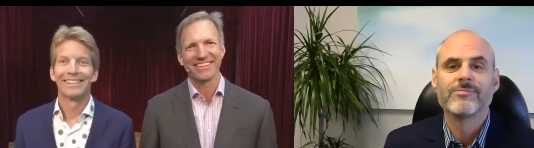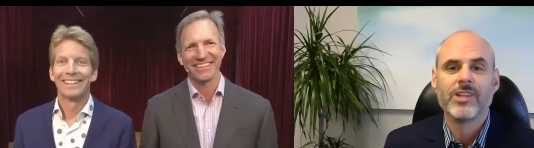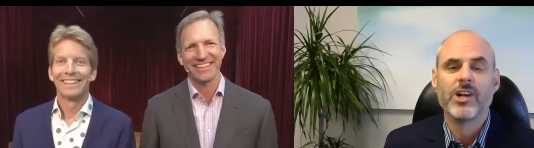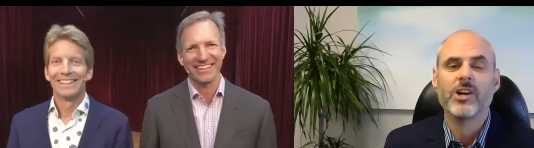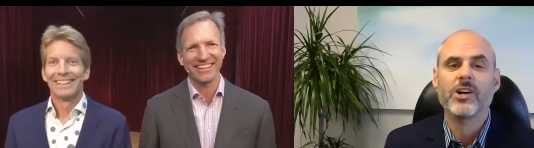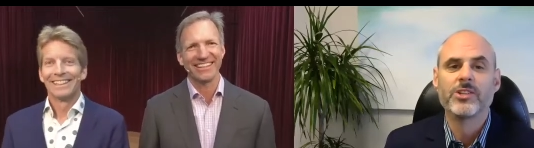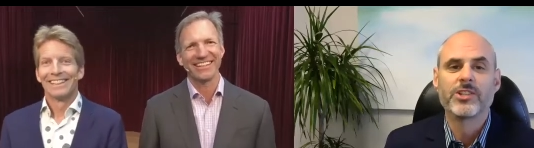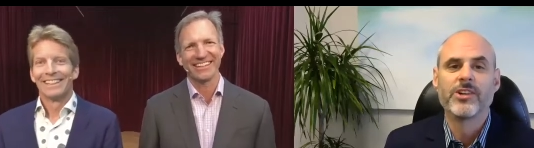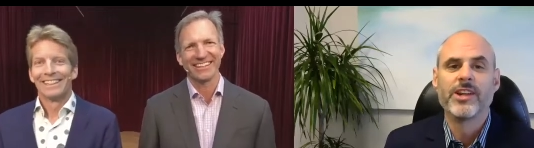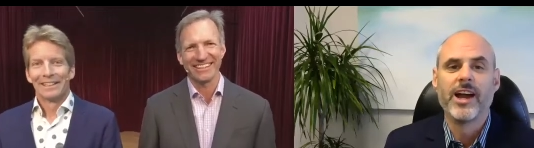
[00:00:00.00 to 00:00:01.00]
Speaker 1: Those are
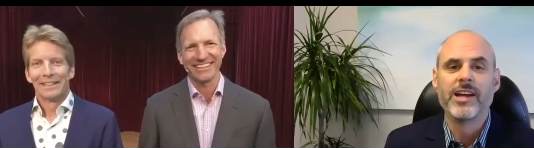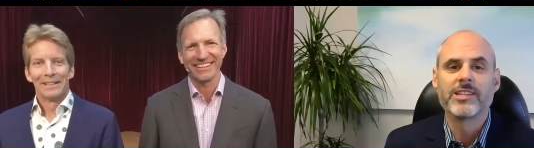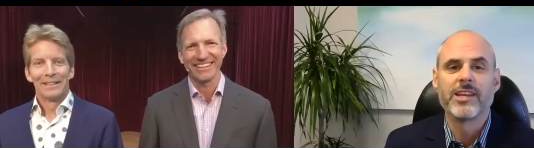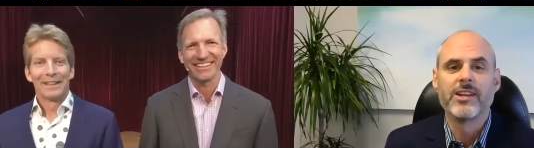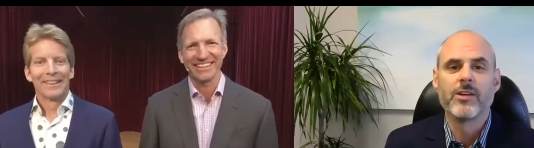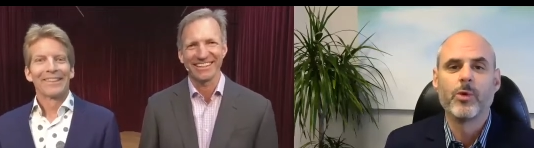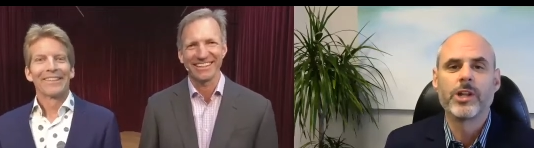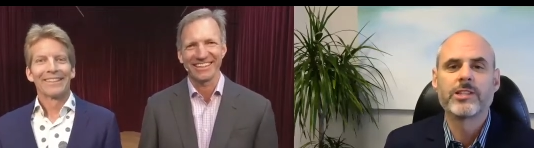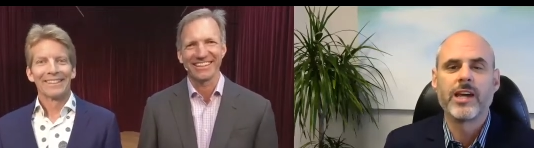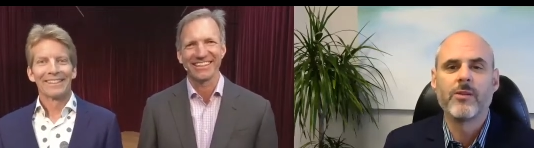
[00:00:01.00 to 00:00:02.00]
nice. And what is
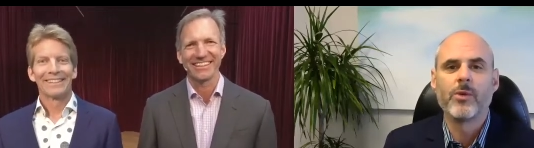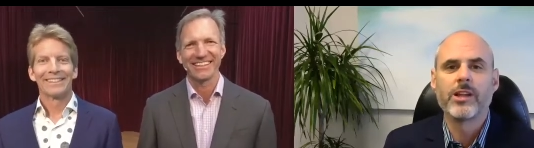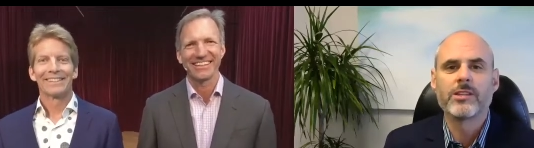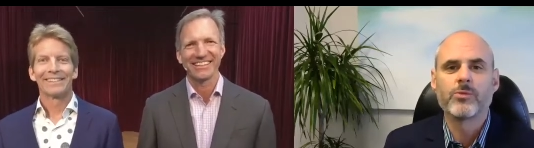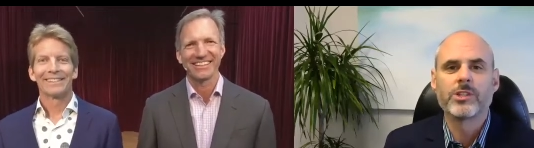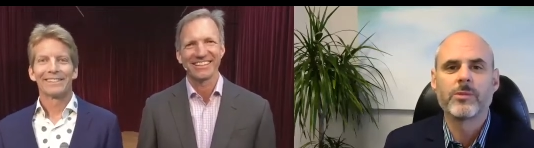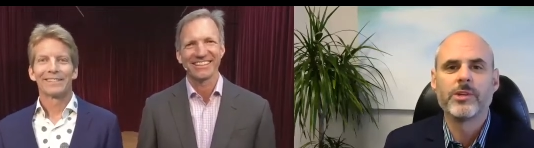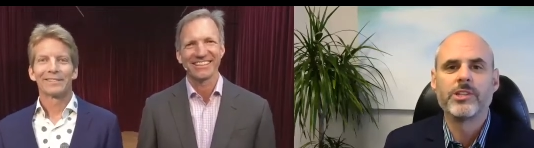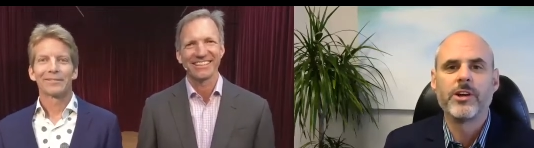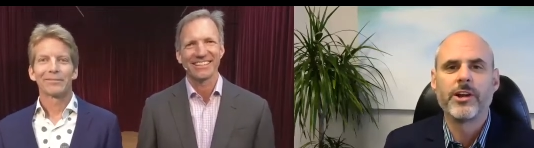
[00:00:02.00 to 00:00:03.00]
that? What is, what's the
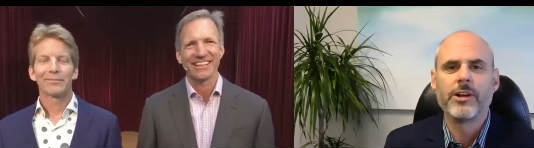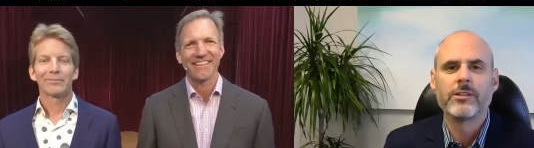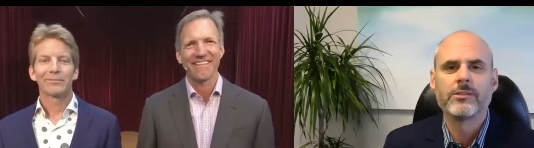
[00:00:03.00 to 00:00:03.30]
material?